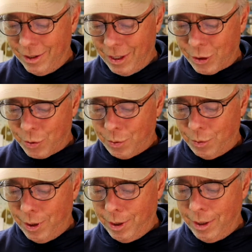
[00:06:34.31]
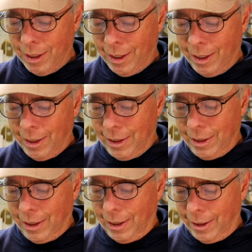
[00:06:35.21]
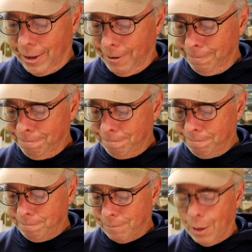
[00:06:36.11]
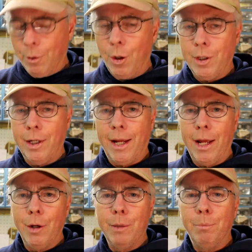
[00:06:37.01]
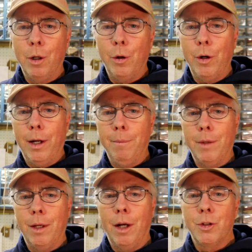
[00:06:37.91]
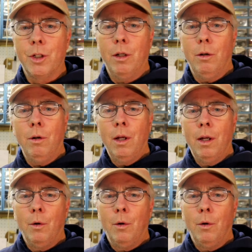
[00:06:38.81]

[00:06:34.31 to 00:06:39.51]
Next one, I wrote an accounting program, also